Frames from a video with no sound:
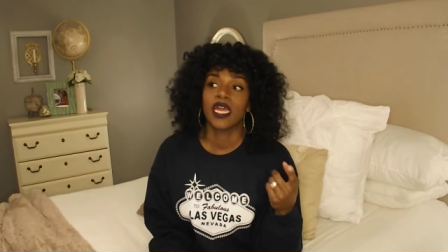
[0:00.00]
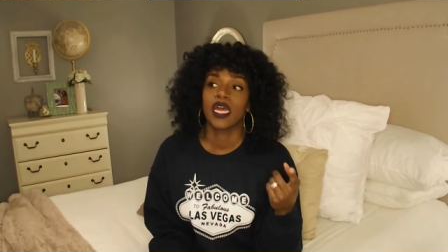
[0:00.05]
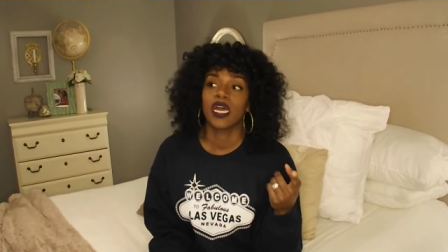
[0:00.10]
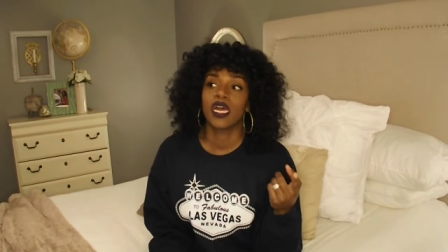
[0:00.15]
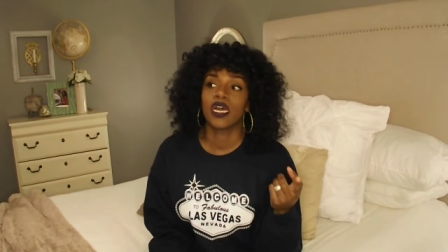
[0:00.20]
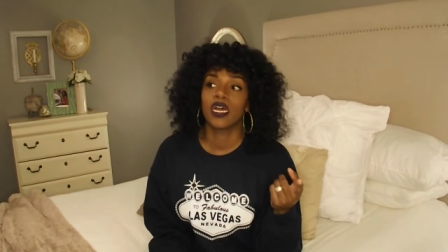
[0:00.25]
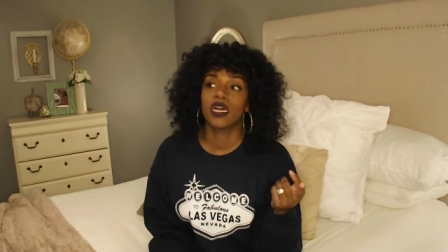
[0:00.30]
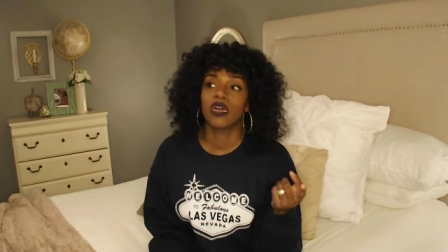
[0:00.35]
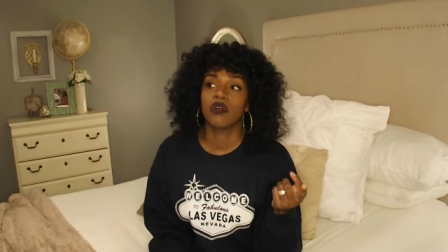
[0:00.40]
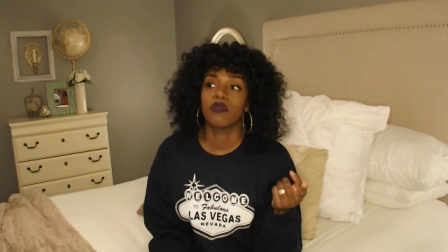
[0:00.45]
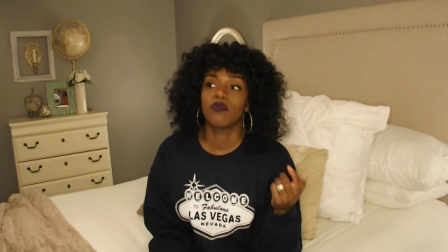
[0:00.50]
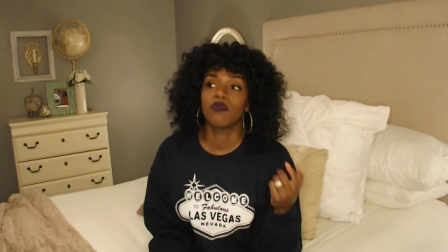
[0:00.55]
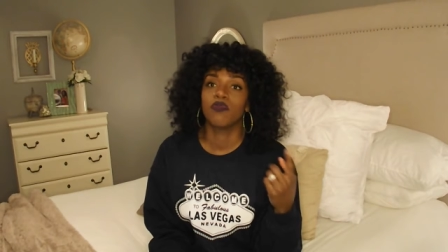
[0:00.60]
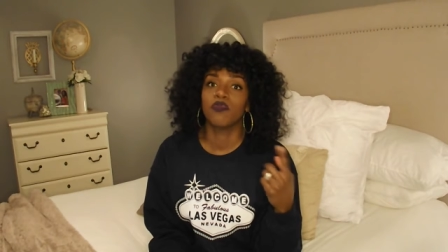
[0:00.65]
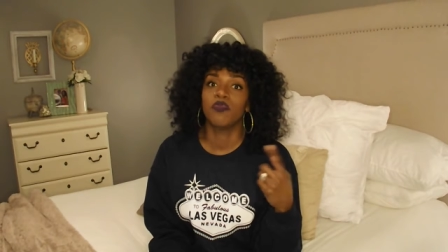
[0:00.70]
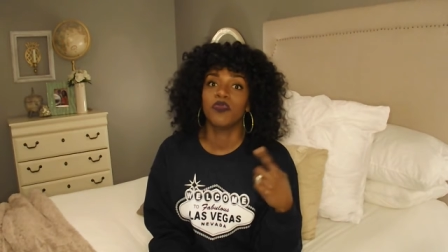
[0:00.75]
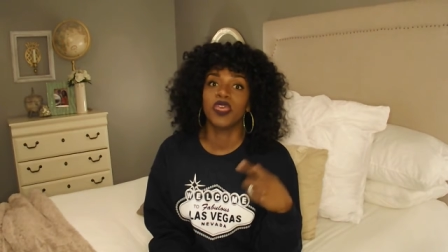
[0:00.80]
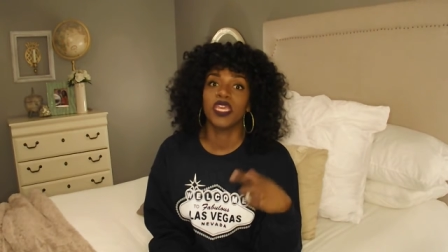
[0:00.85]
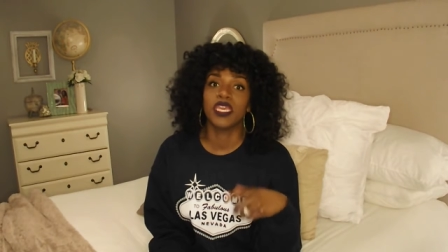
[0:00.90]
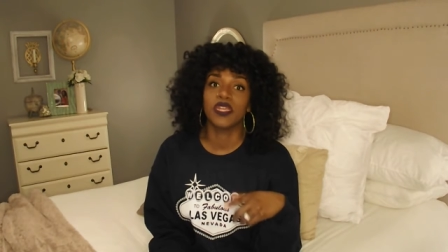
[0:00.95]

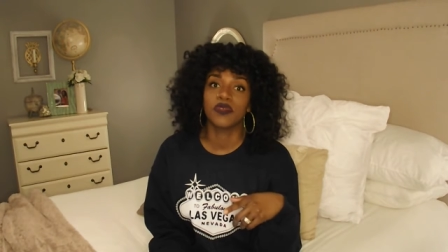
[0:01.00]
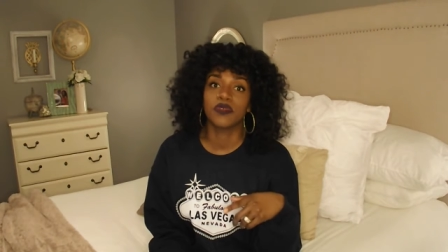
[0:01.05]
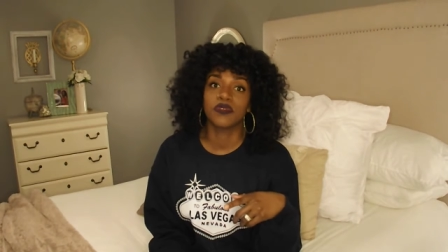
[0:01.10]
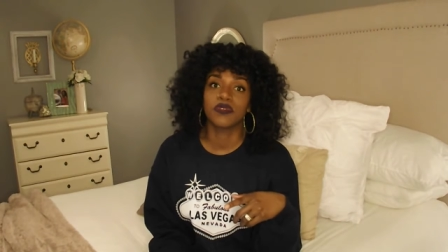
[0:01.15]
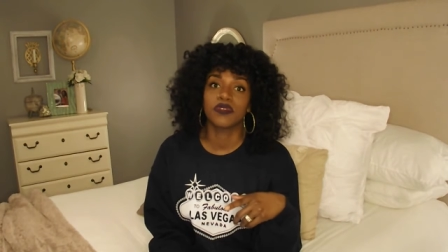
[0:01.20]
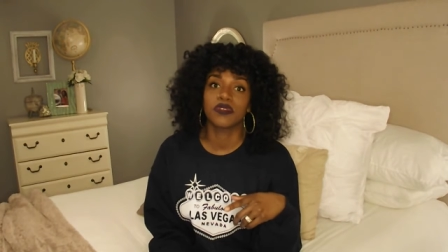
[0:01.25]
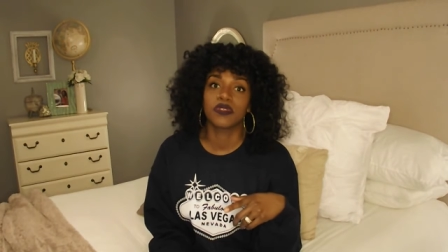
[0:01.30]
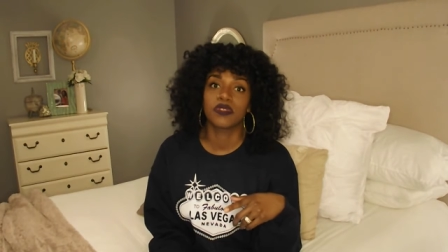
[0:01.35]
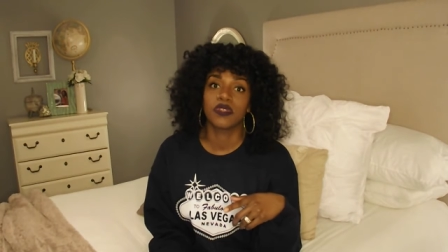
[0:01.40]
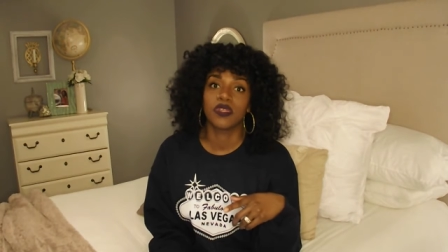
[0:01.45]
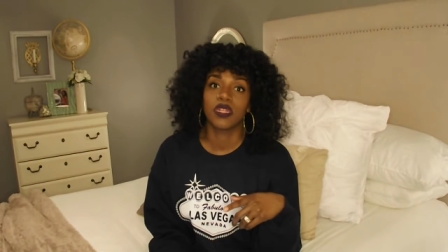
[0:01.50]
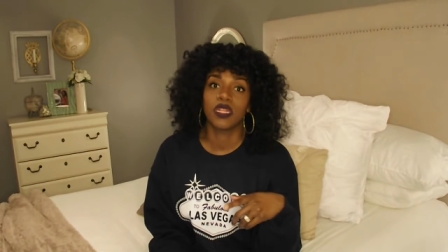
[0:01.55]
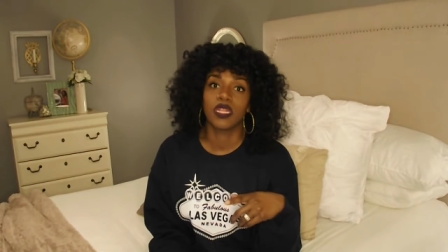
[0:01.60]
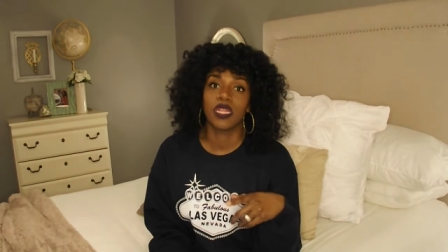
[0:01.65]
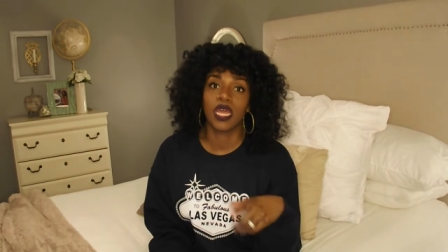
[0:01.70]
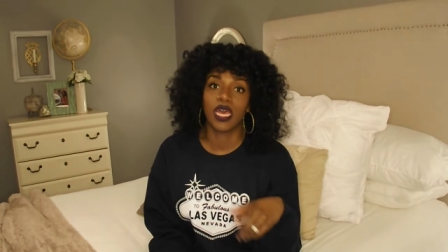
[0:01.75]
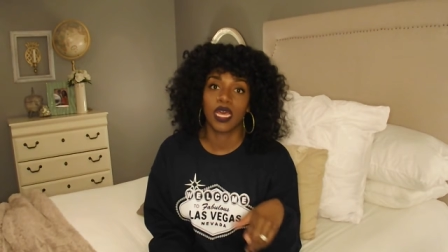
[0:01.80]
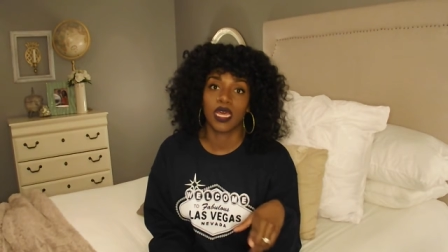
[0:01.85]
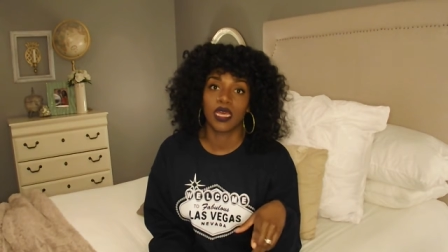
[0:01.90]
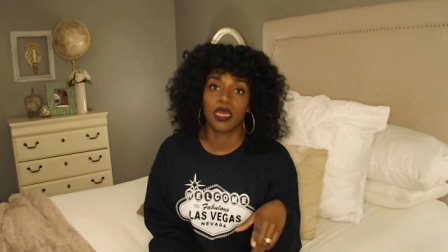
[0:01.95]
Beatles
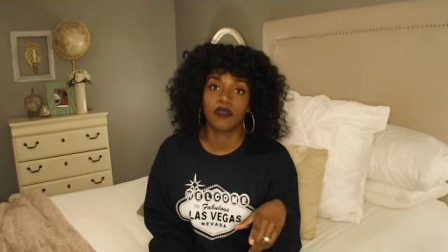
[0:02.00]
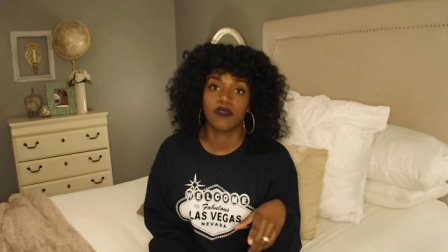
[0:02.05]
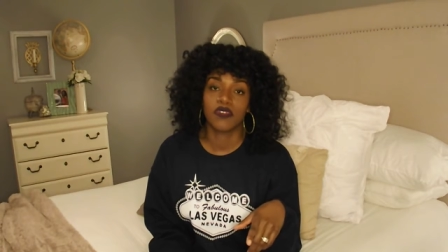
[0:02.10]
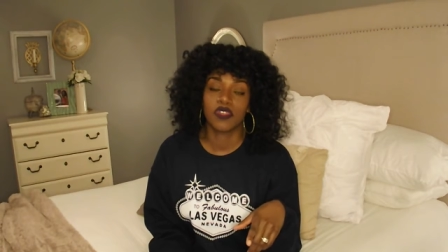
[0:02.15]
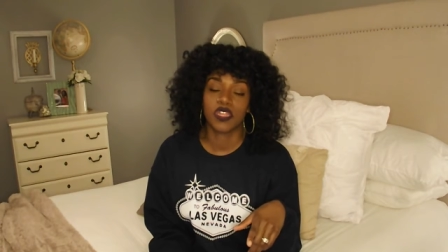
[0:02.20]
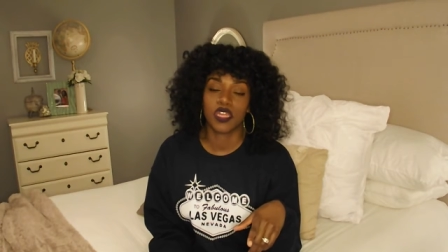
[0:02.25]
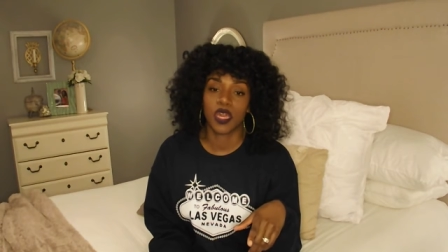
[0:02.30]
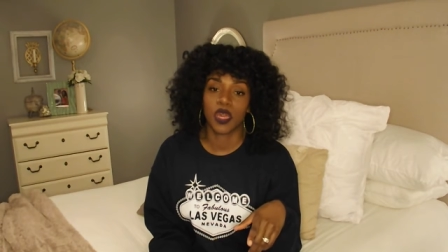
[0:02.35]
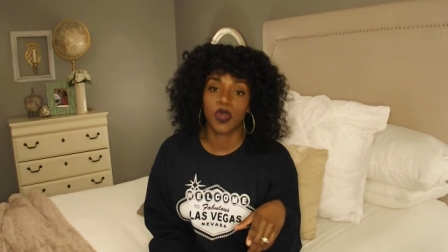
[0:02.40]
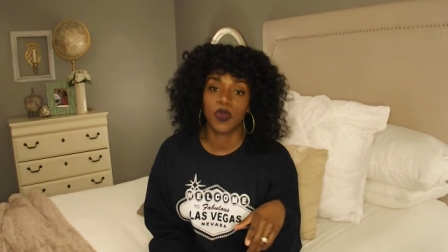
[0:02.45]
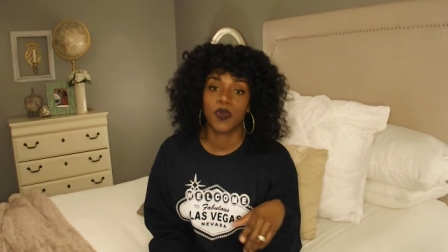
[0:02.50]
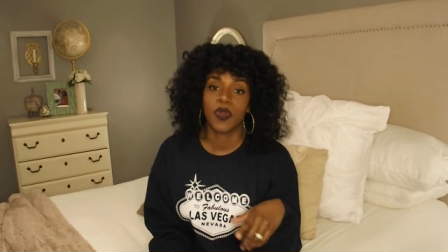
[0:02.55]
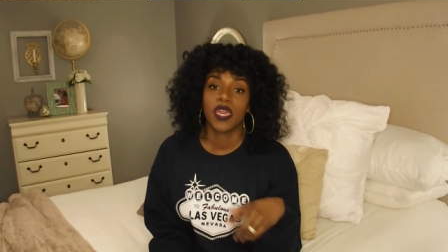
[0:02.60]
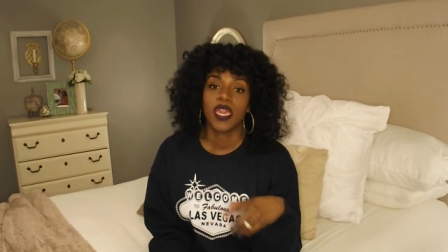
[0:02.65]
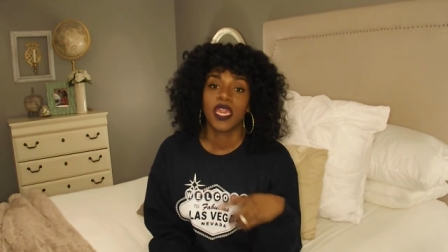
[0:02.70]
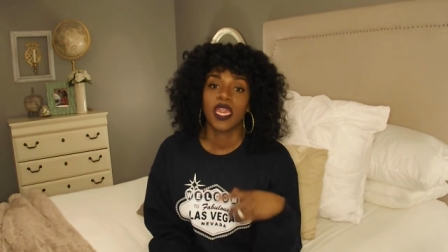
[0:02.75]
Love show,